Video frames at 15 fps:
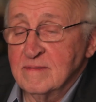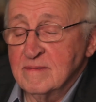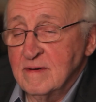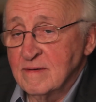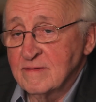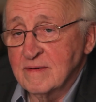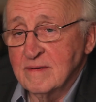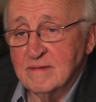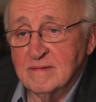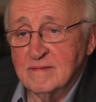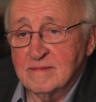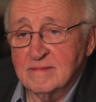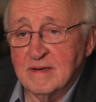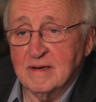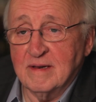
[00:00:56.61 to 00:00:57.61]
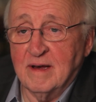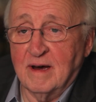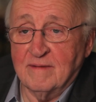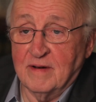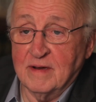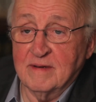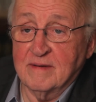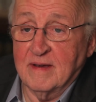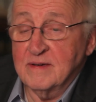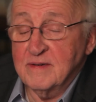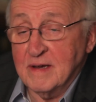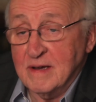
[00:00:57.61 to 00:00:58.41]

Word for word: also did a lot of other things,